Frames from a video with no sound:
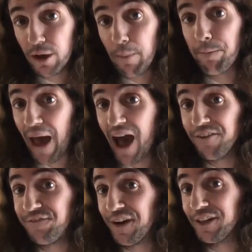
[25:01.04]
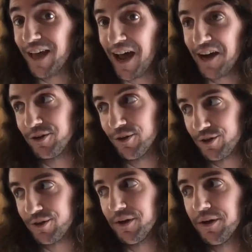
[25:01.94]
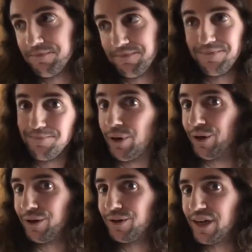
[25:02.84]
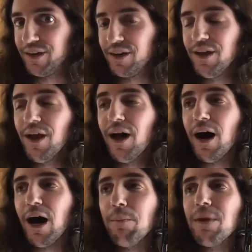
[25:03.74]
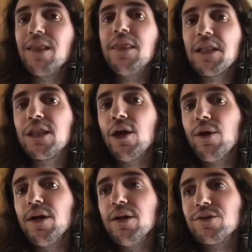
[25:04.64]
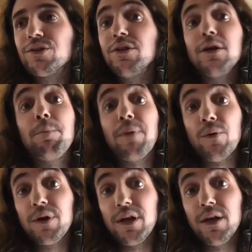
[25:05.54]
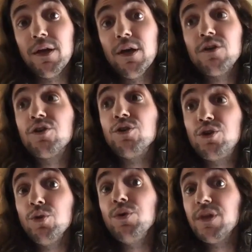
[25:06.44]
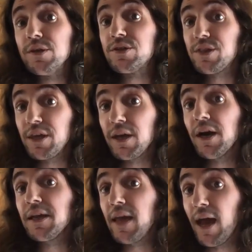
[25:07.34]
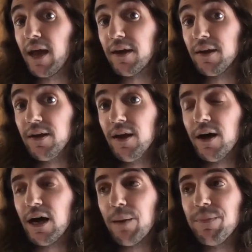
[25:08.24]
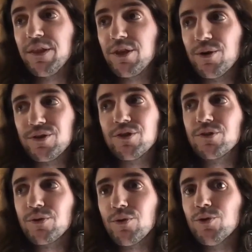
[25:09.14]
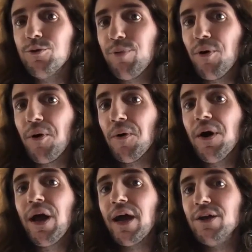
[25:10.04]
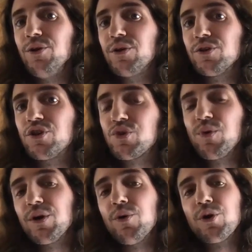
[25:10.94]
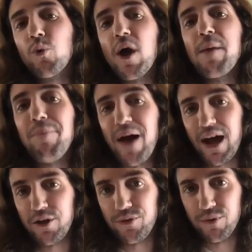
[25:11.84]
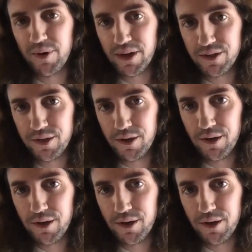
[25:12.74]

bad faith actors, pun intended, that there is the ability to do this thing again, that there's this little loophole and you can squiggle your way back through it.